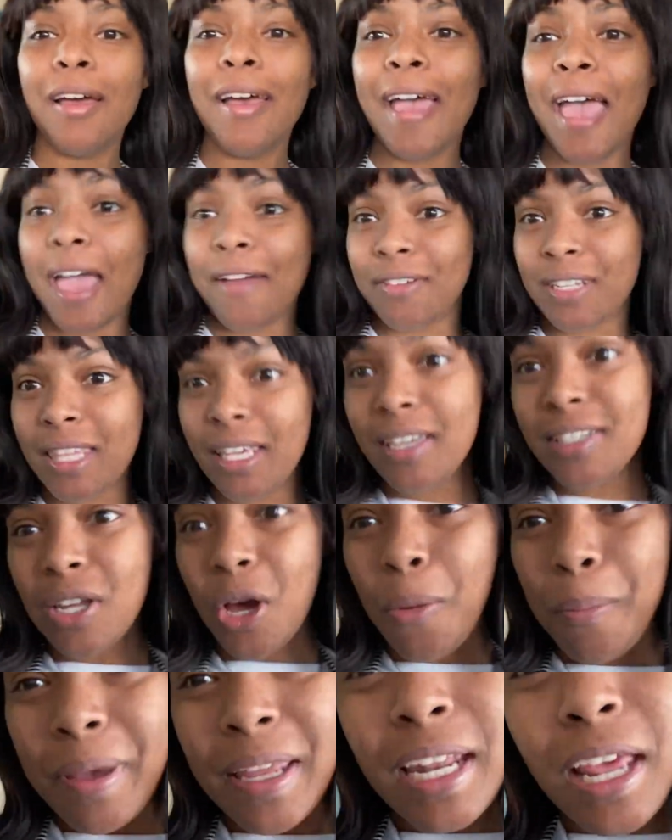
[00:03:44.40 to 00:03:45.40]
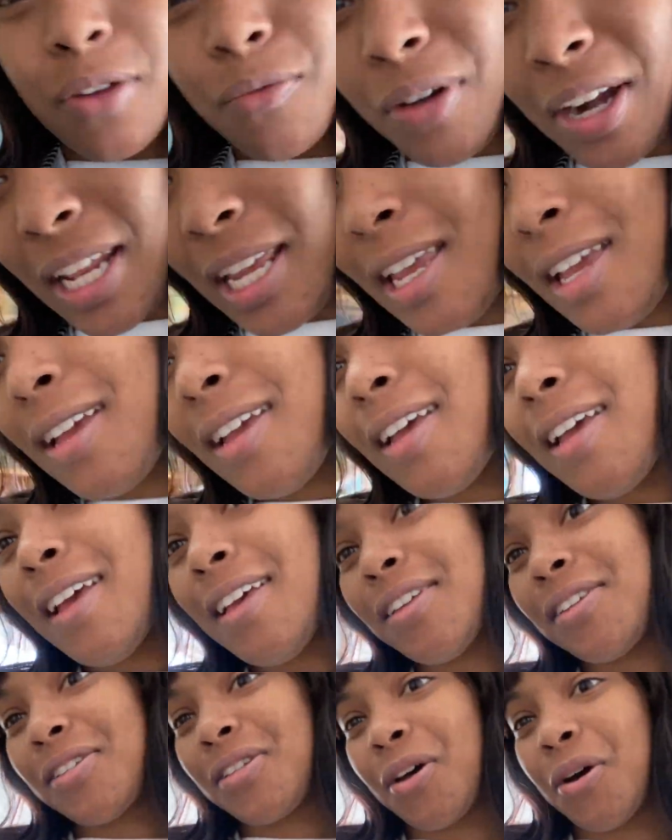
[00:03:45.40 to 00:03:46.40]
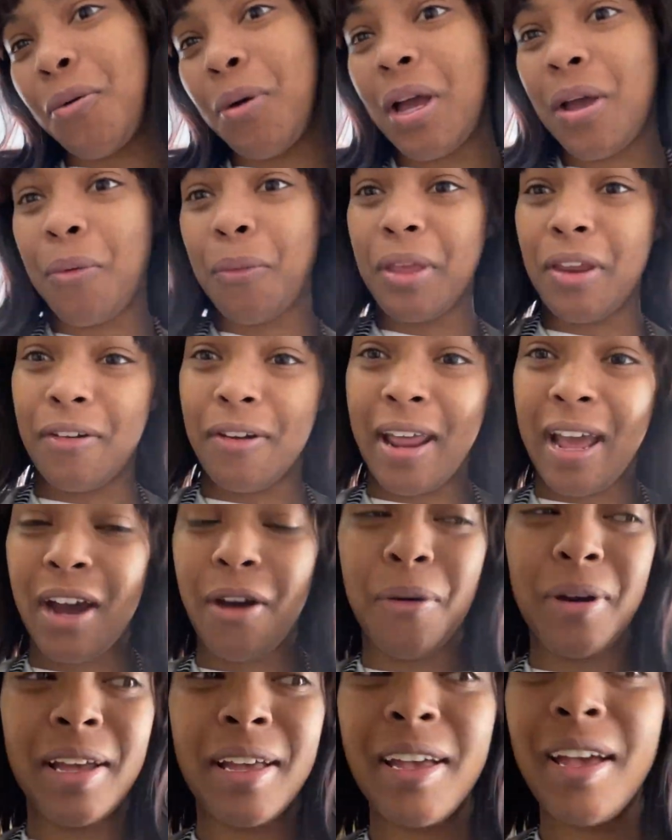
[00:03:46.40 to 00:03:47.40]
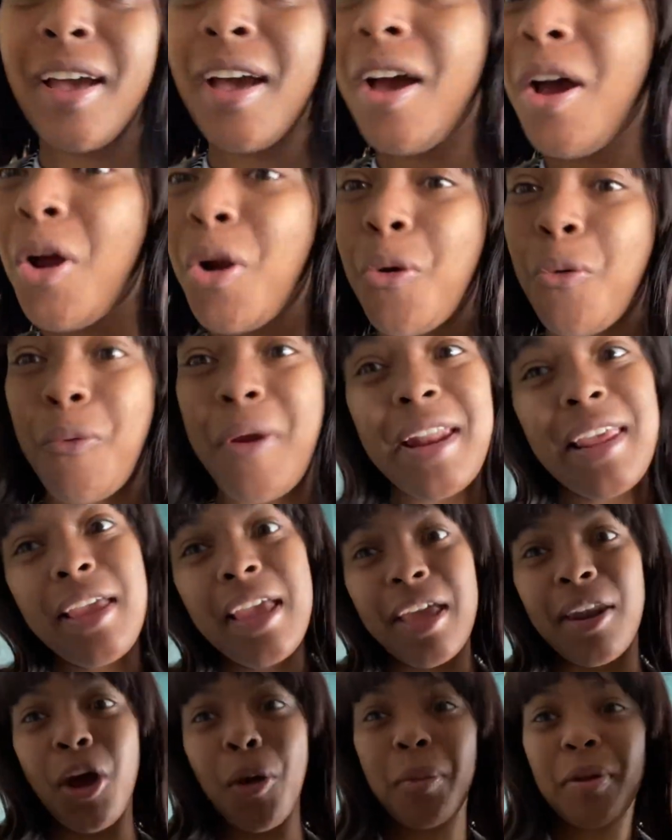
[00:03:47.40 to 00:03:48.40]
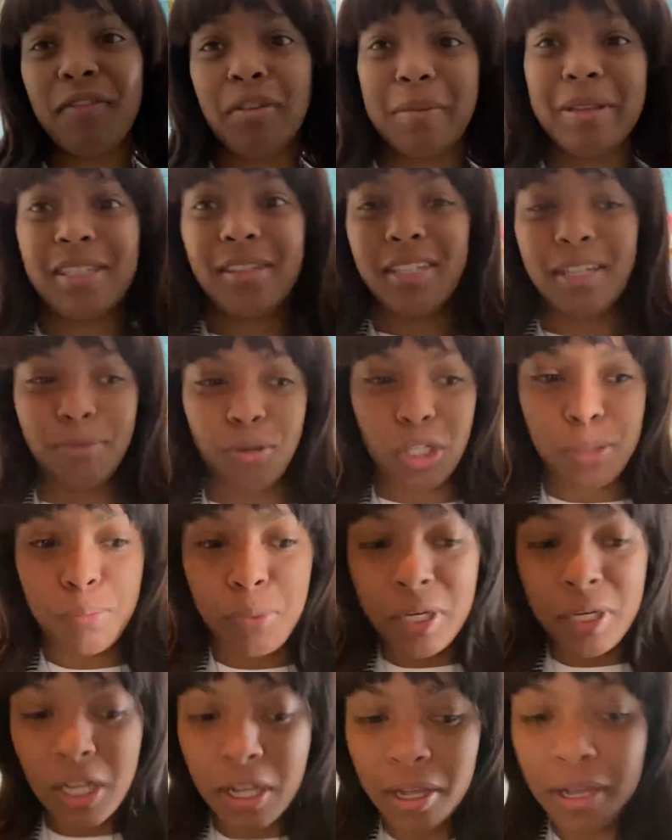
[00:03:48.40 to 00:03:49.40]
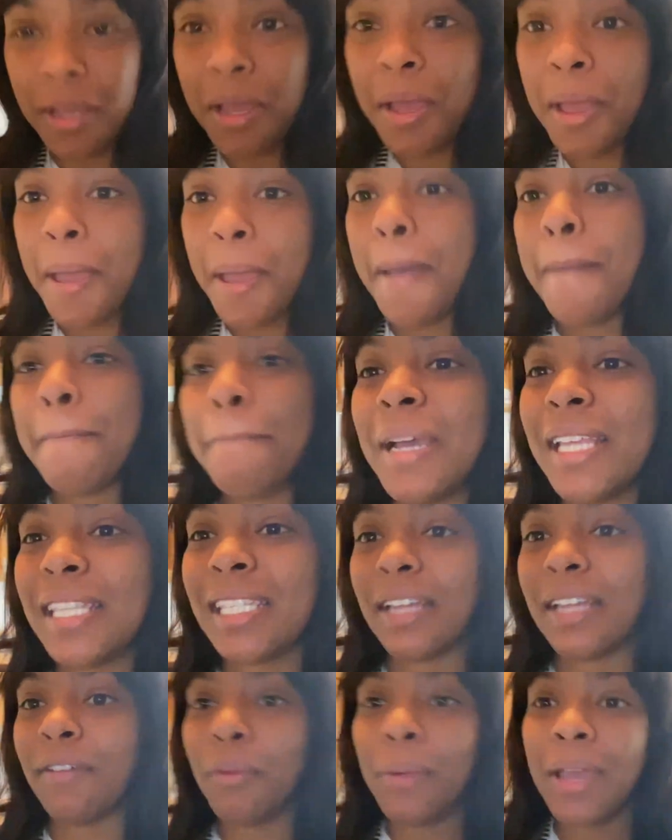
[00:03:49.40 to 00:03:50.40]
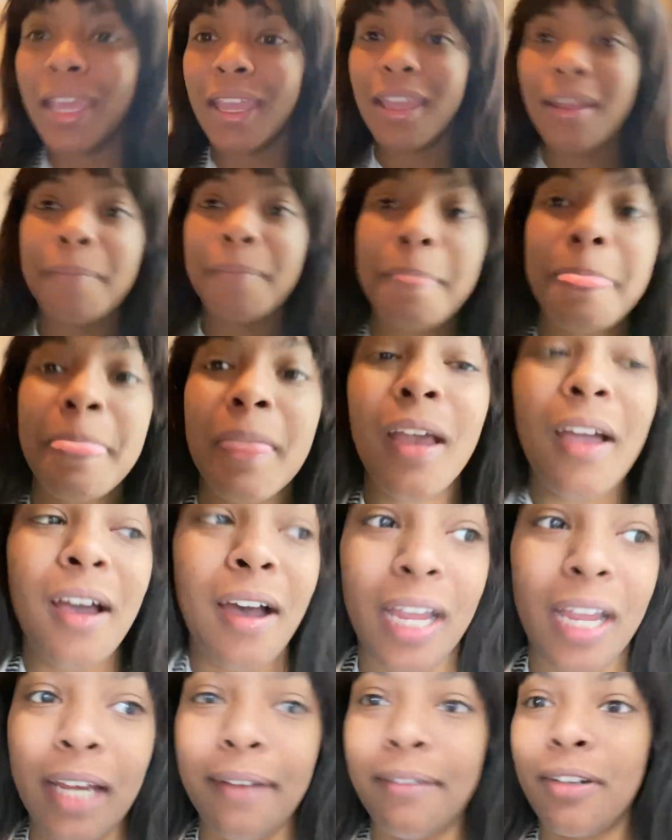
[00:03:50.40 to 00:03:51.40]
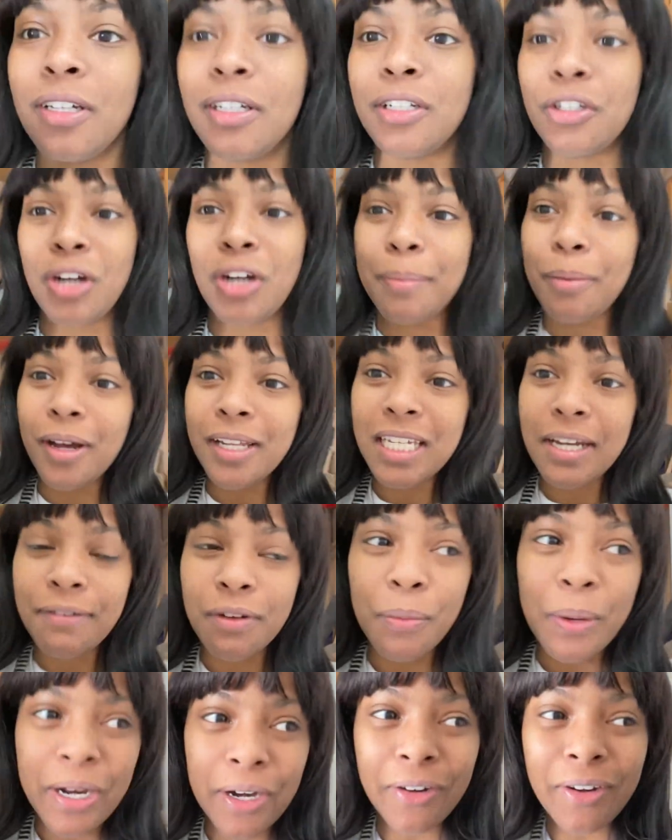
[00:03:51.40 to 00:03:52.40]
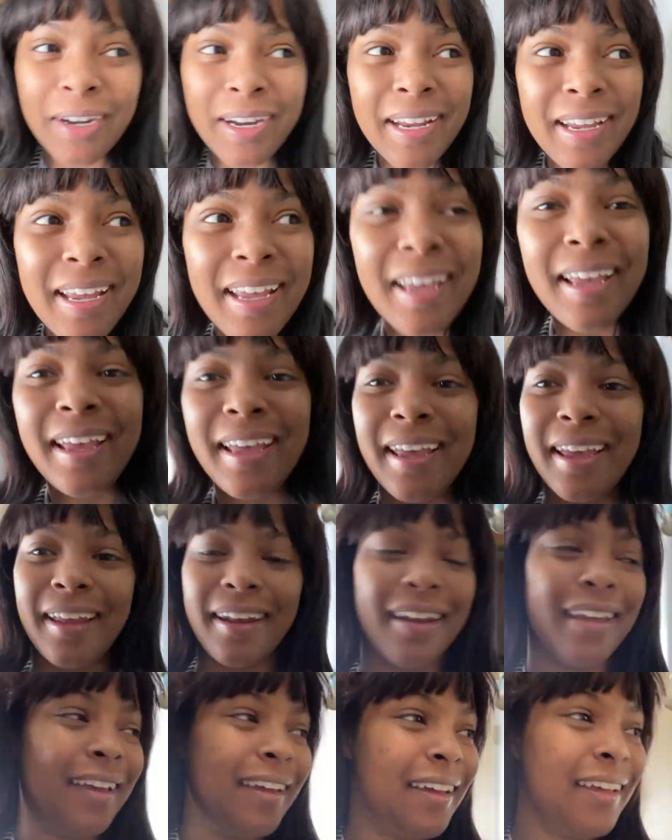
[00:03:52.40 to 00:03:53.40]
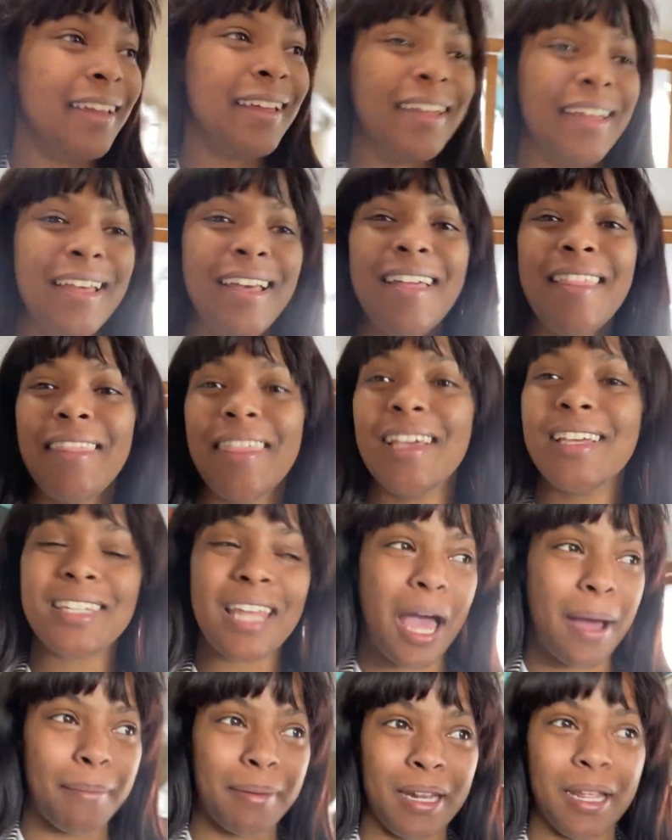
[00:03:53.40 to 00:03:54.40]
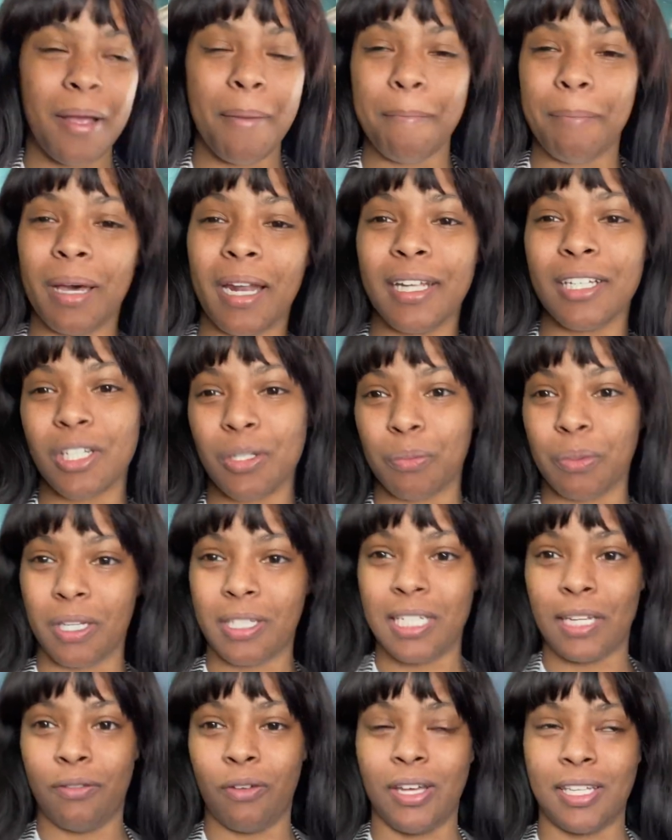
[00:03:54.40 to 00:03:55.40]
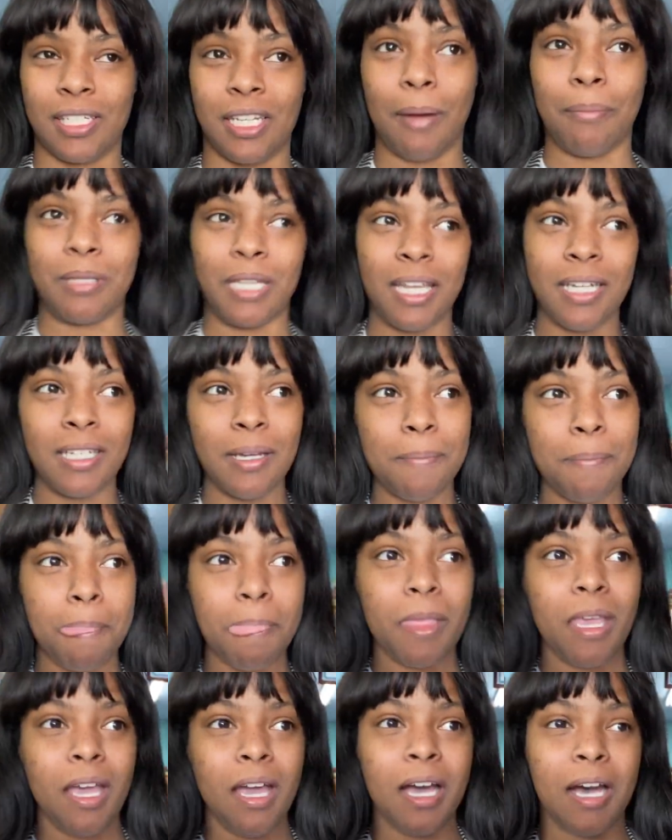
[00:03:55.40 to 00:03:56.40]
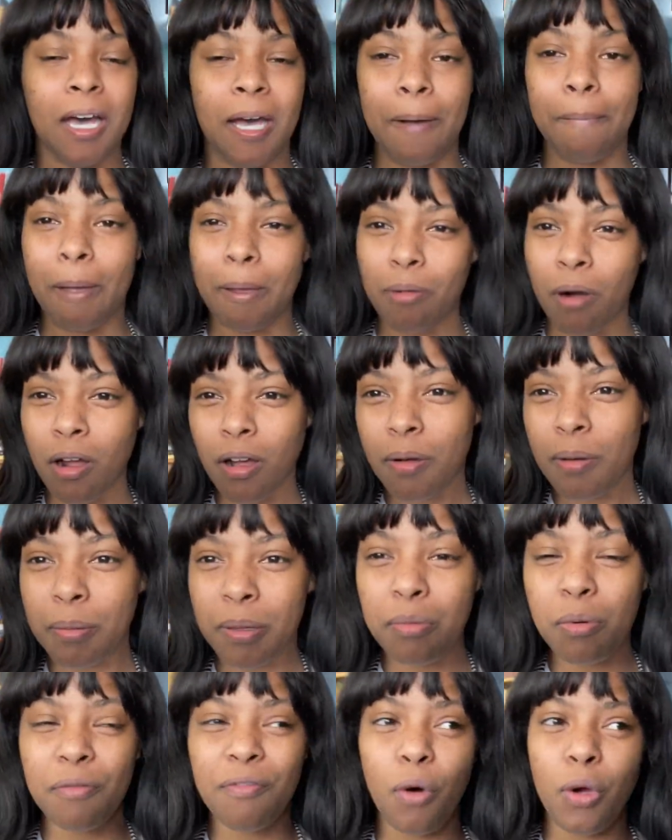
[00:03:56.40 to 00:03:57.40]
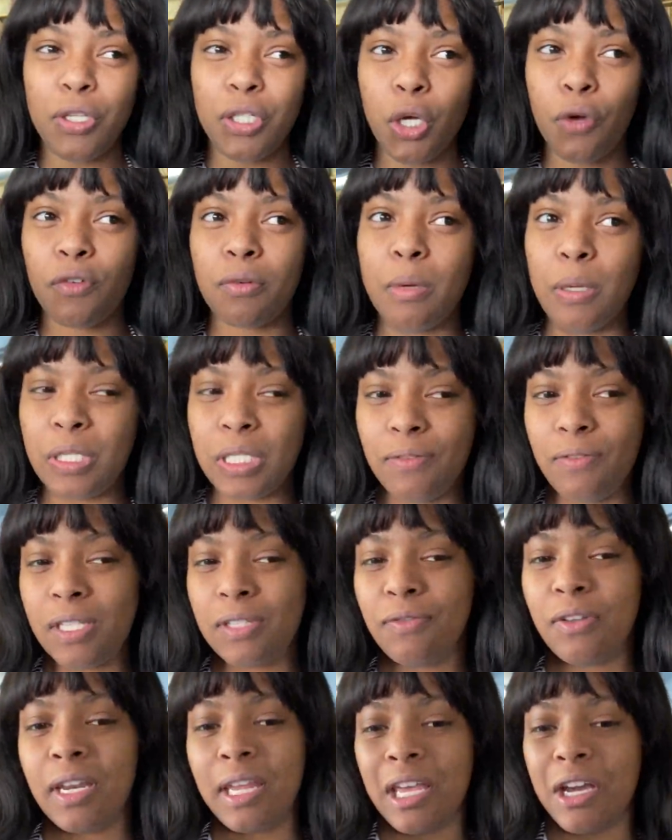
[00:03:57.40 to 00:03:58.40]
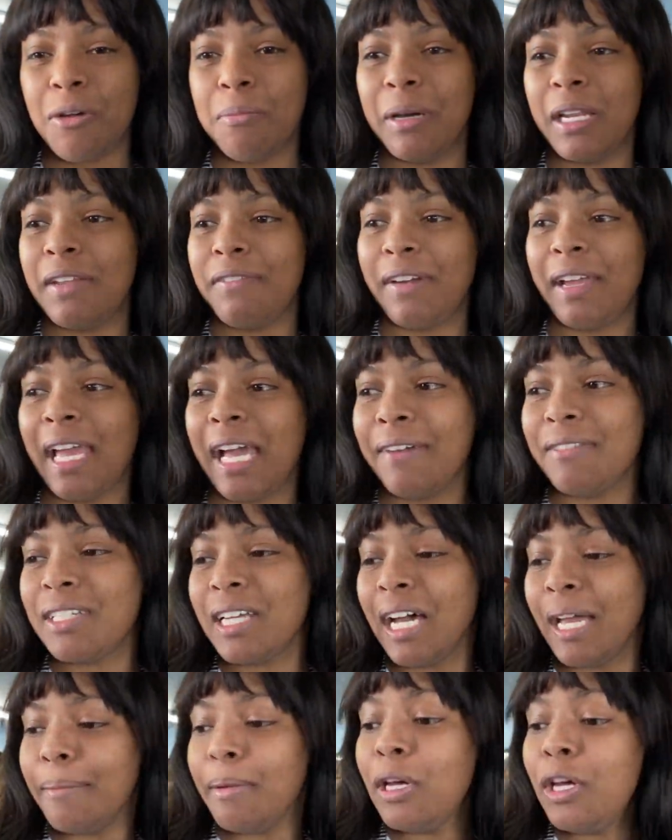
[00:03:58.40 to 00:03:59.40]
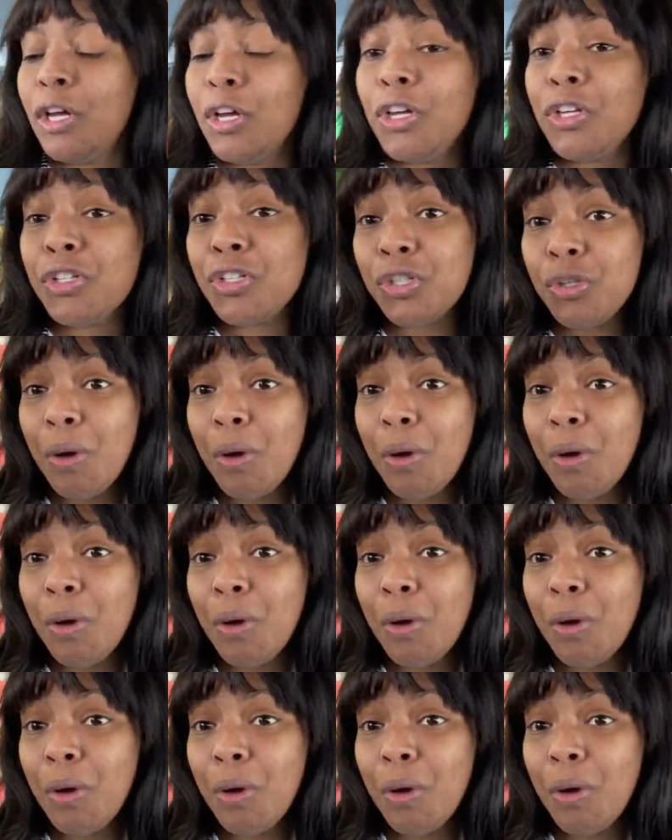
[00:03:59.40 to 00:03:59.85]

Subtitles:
Everything is open and ready, so we are now ready and open for business. I'm just putting my stuff away. I have tripods everywhere and things happening, but I just wanted to give you guys an update. I probably will voice over most of this video, but if I have time to